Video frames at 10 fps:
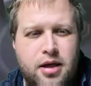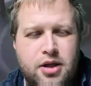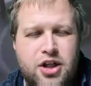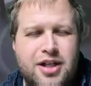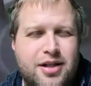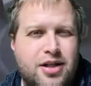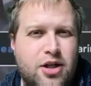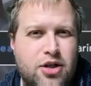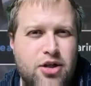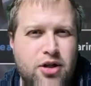She's in the
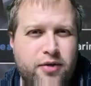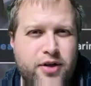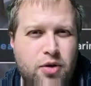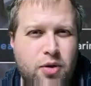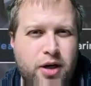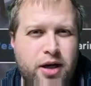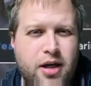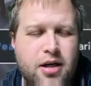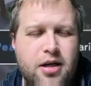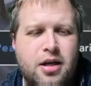conservatory.
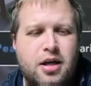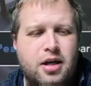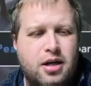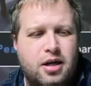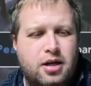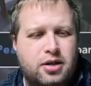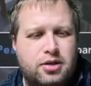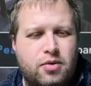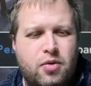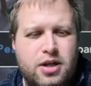So
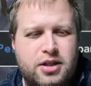what